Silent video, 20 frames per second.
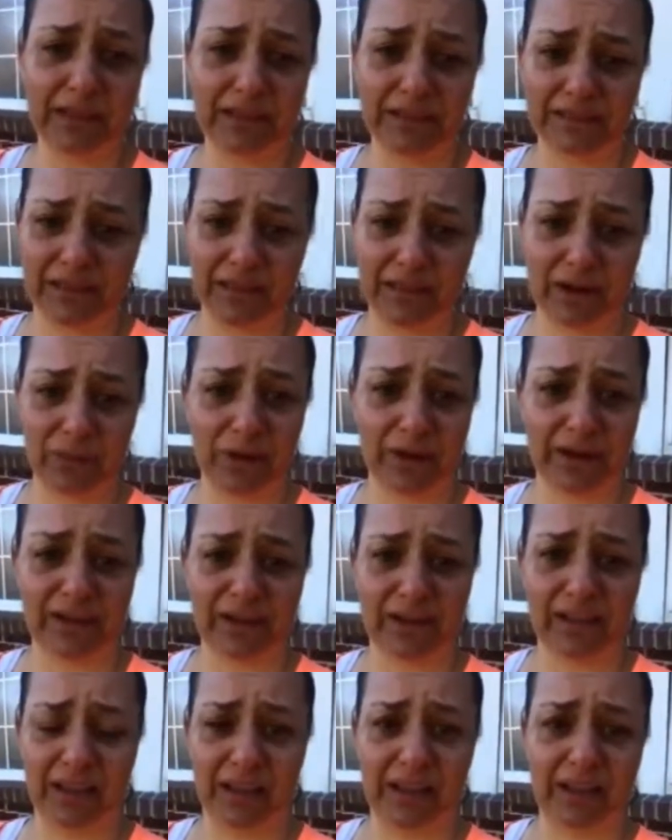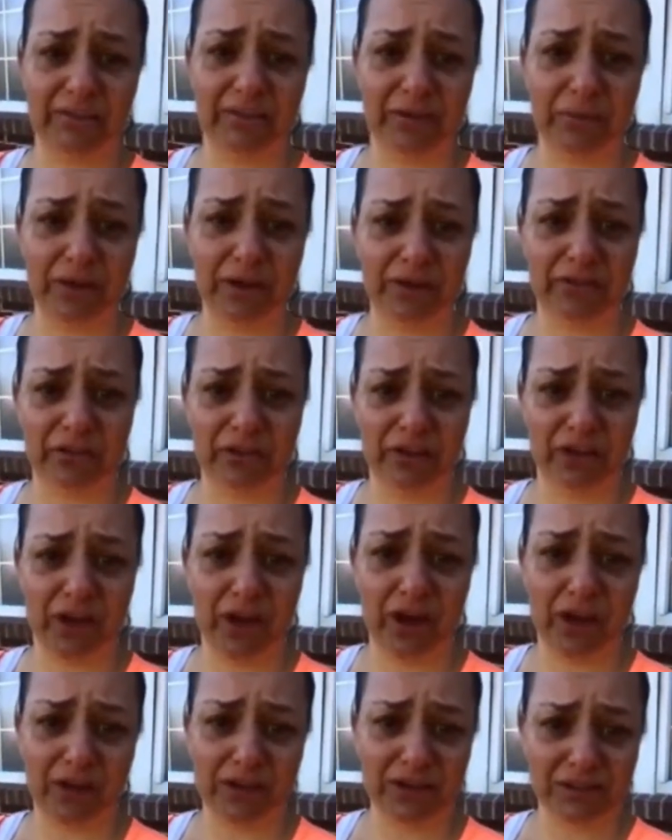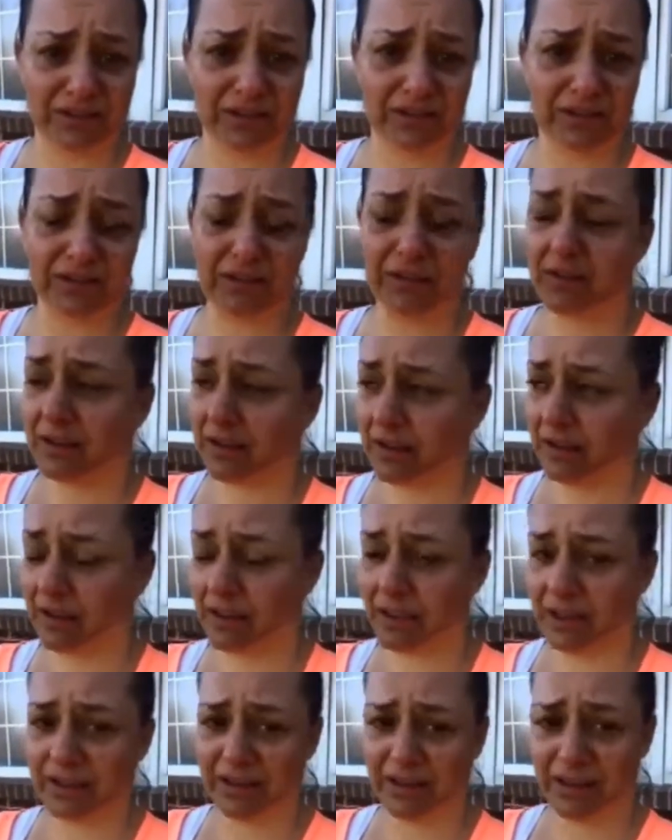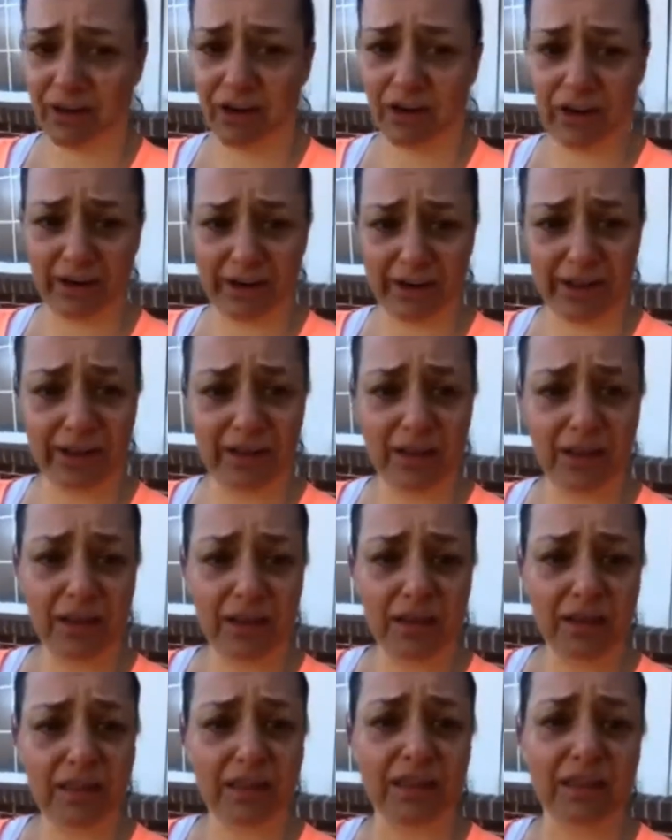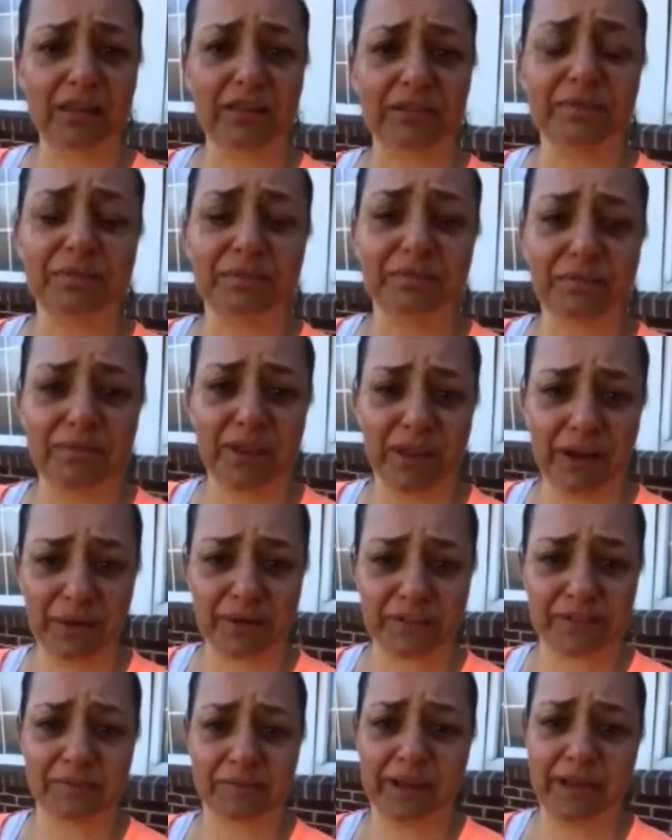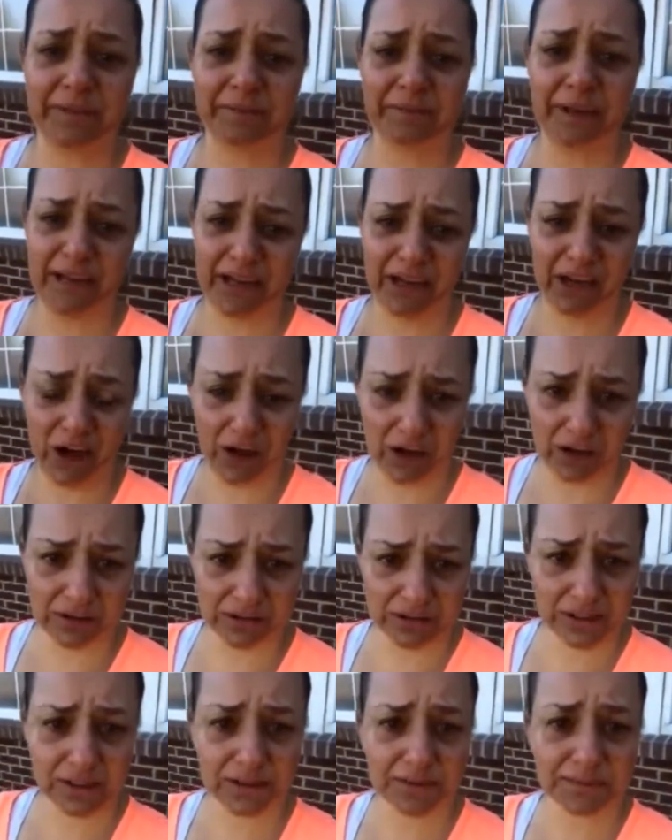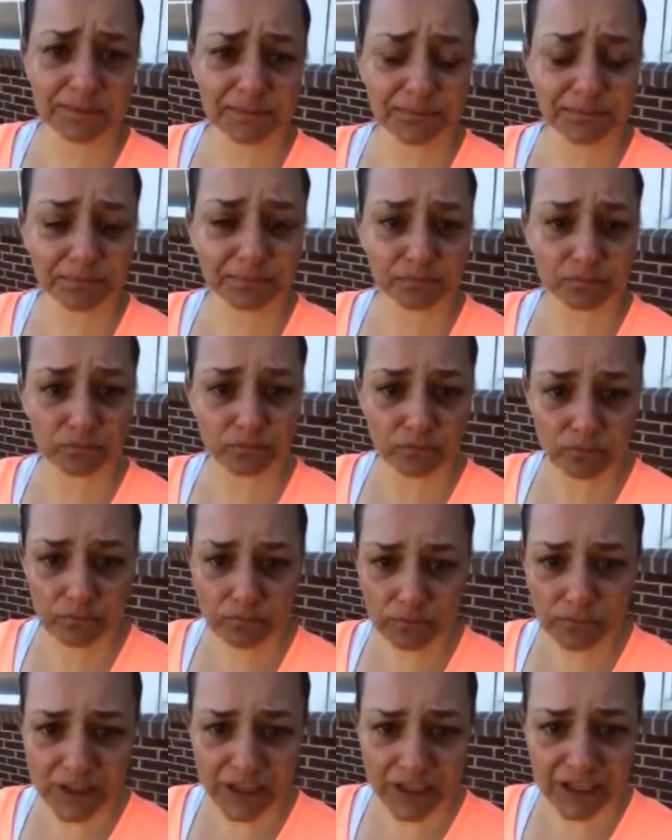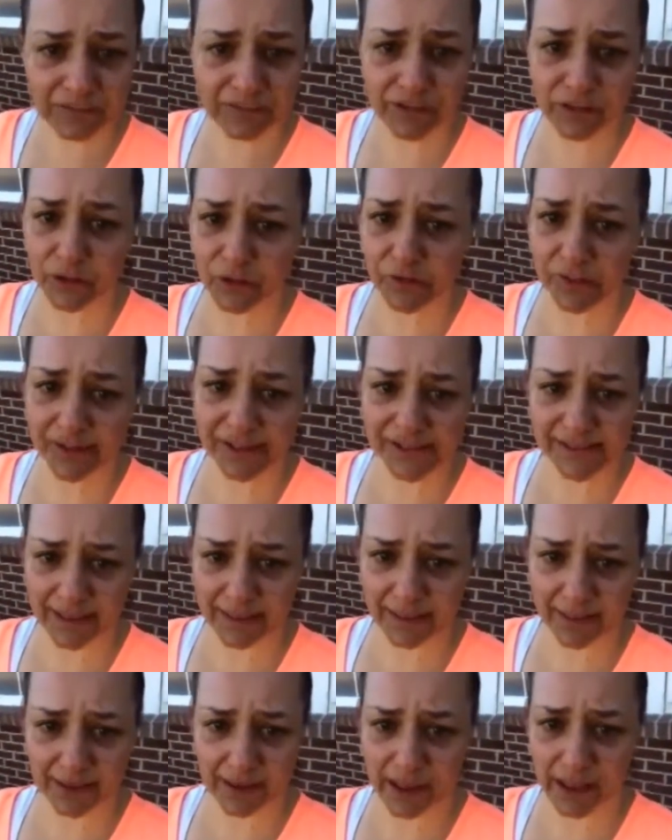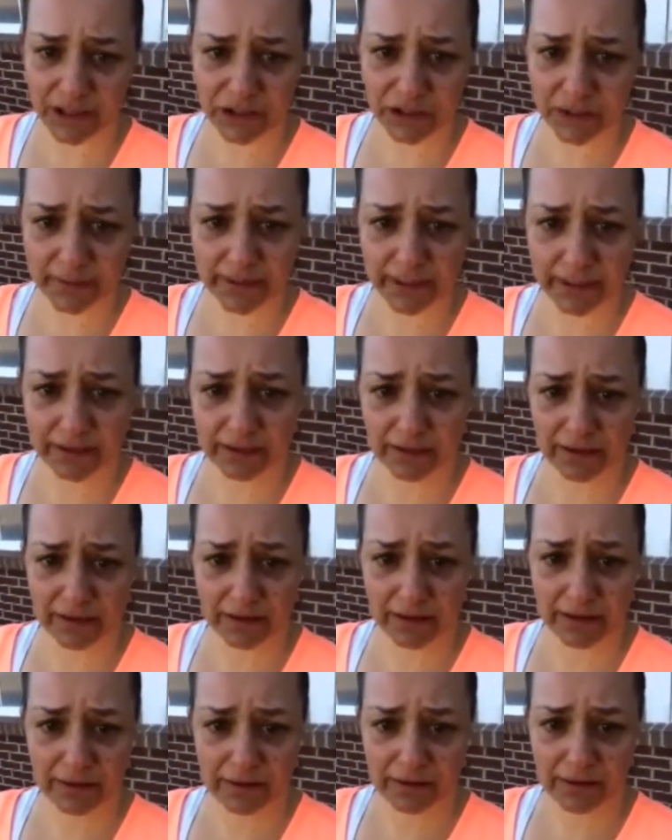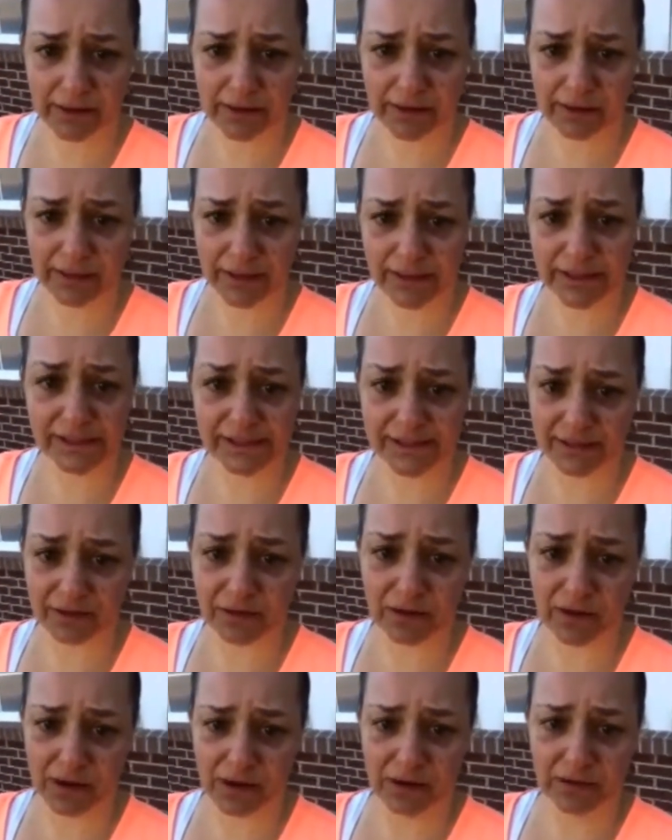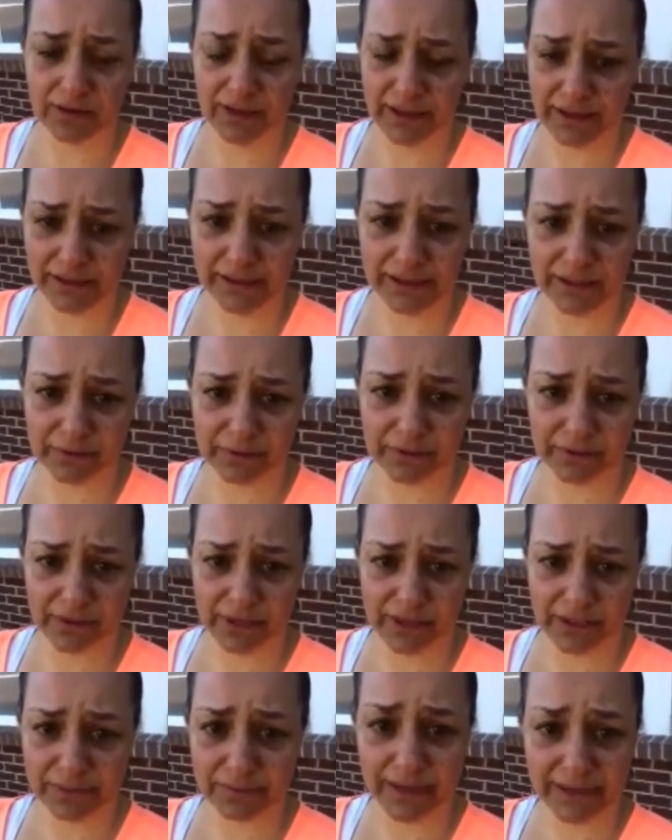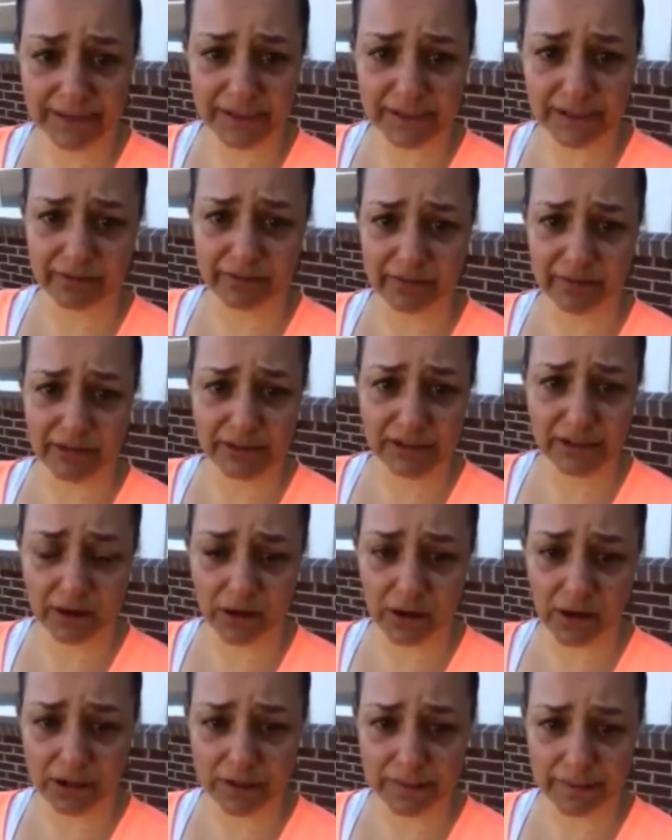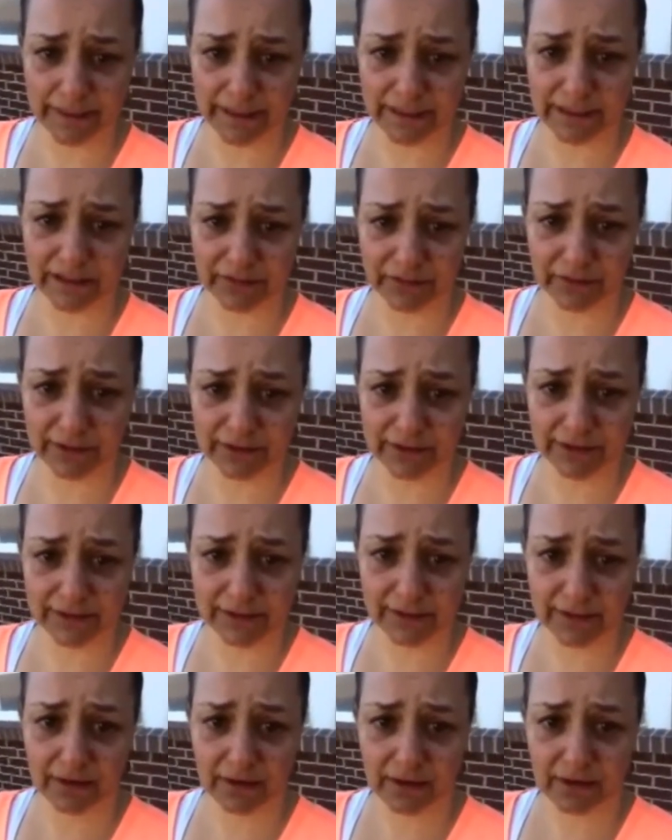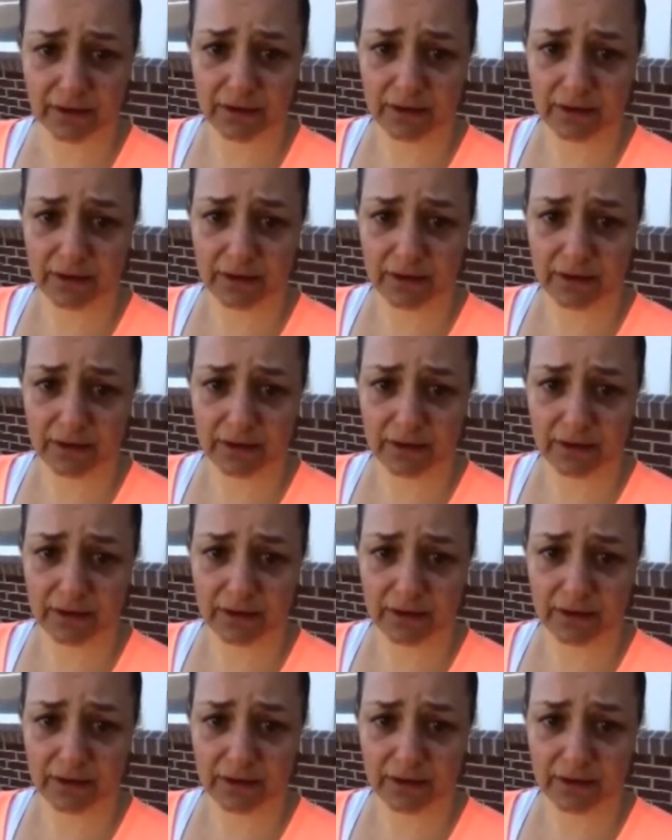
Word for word: he said he wanted to thank everybody for the calls he had heard that there was many, many calls. Even though they say they can't do anything, they still call. They still it makes a difference. The calls make a difference.